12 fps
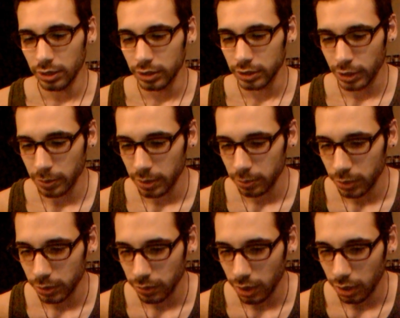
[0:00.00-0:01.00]
So I'm going to
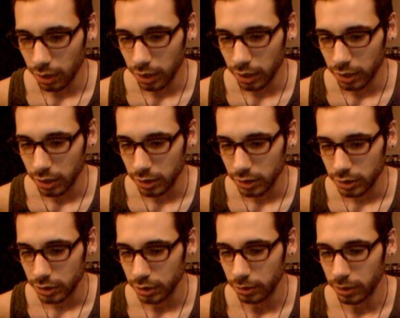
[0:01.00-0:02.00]
move on
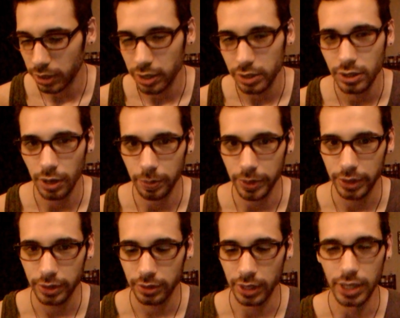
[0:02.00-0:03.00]
to another topic.
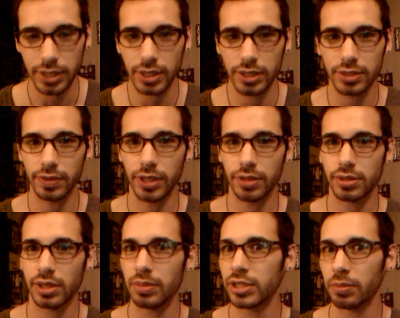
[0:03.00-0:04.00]
Like I said, this video is
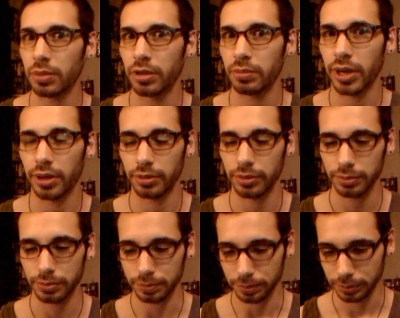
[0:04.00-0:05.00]
going to be jumping around.
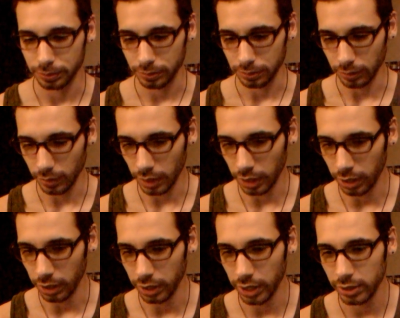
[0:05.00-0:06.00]

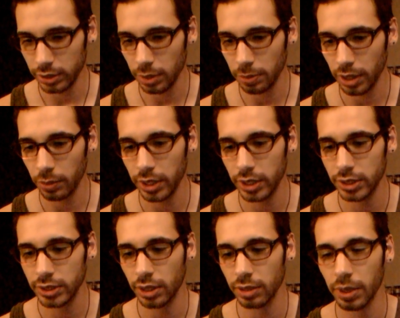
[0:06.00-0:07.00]
Another topic I wanted to
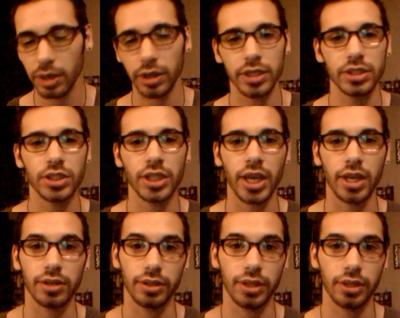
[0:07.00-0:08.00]
talk about is
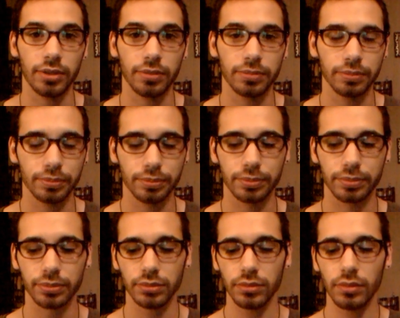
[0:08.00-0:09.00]
channeling.
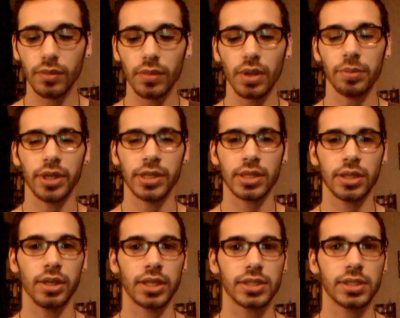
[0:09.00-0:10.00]
Because
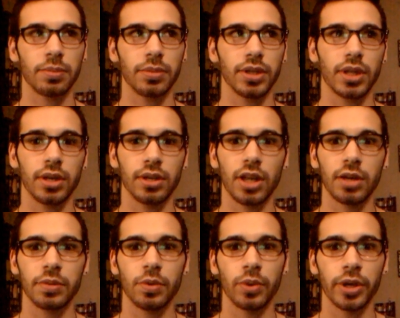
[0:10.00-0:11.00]
that's something that a lot of
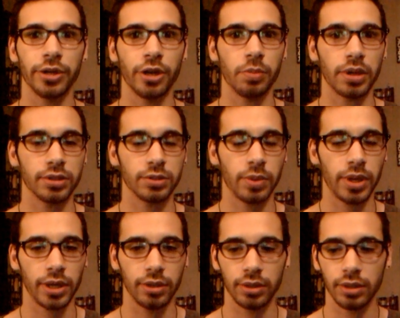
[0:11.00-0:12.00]
people want to know about as
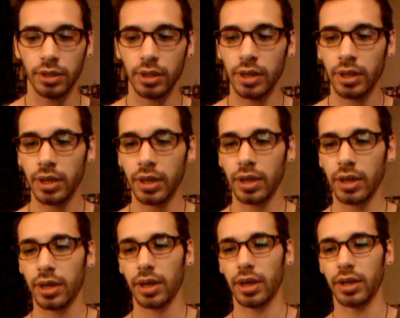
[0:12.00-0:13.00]
well.
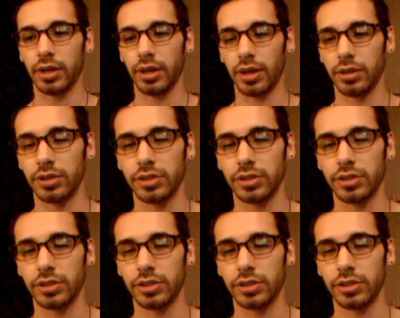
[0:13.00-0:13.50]
And there's